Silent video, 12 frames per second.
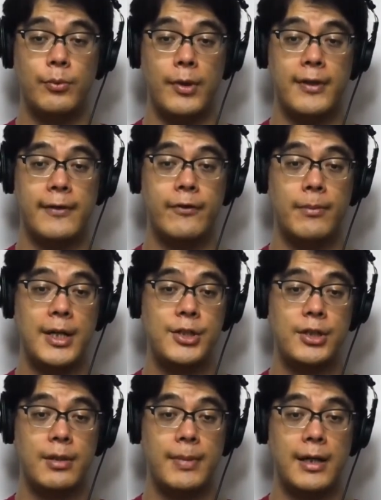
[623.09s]
with
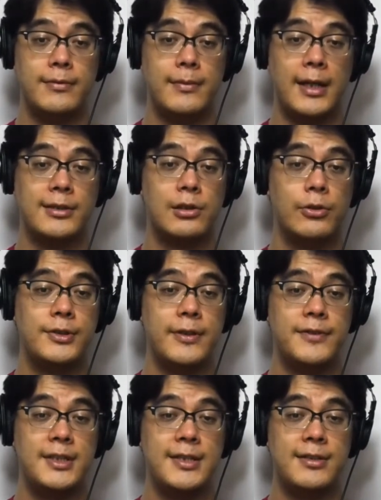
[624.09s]
information about exclusive
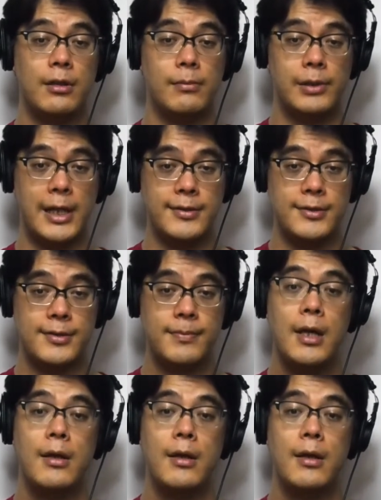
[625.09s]
seasonal blends,